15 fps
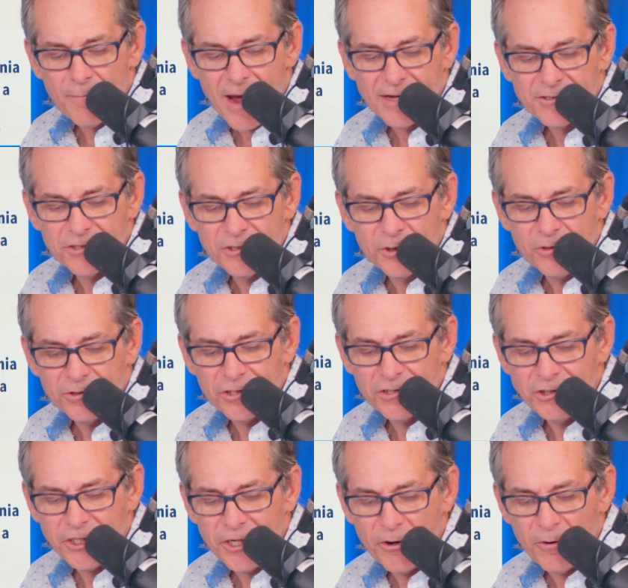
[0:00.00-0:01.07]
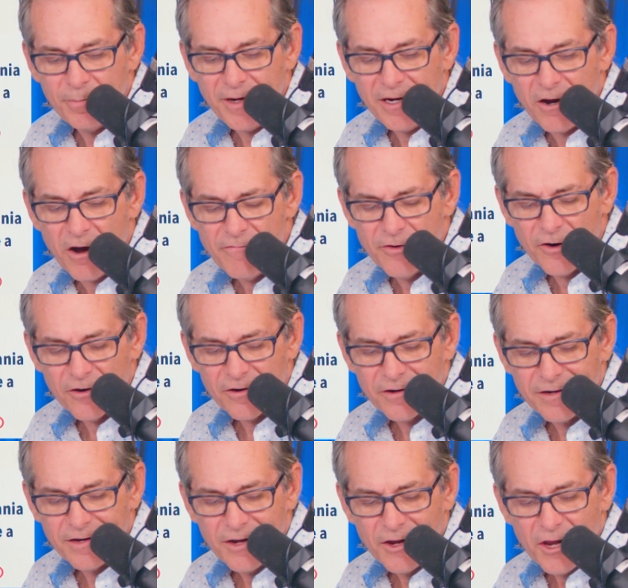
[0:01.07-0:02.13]
Massachusetts GOP governor.
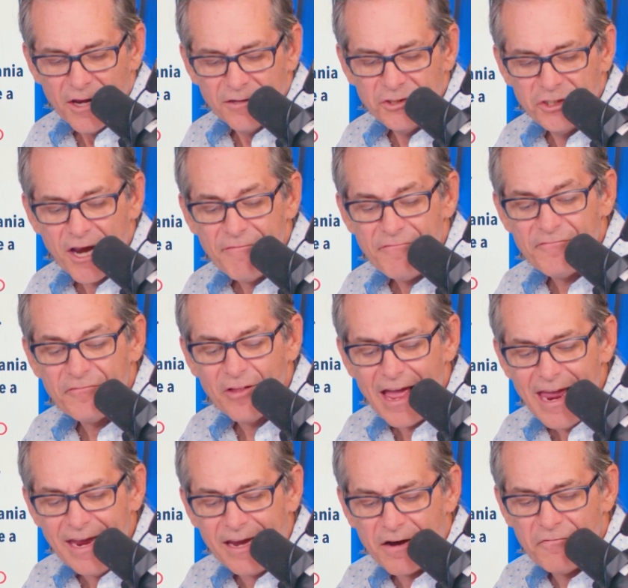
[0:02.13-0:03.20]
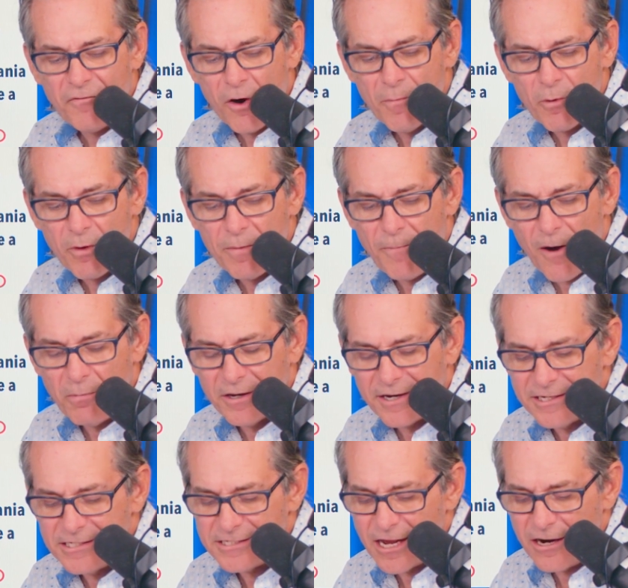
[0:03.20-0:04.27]
Jeff Flake, former
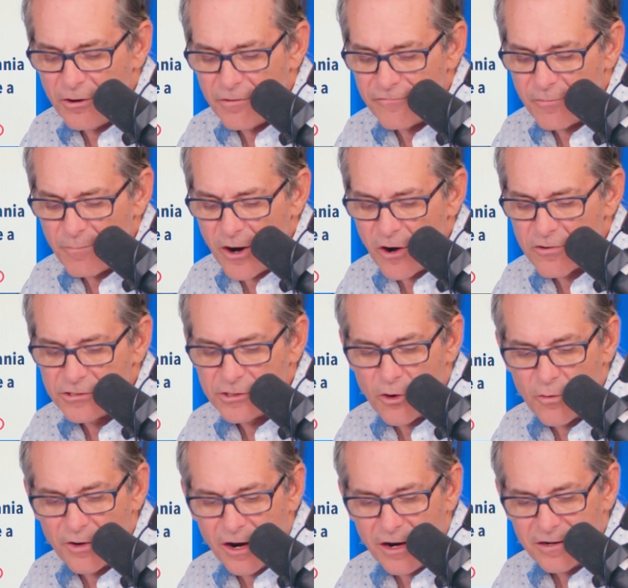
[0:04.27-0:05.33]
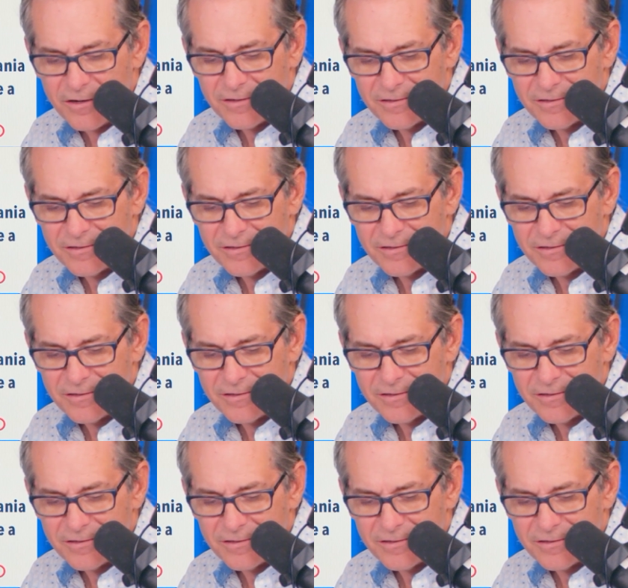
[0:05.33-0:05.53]
Republican senator from Arizona.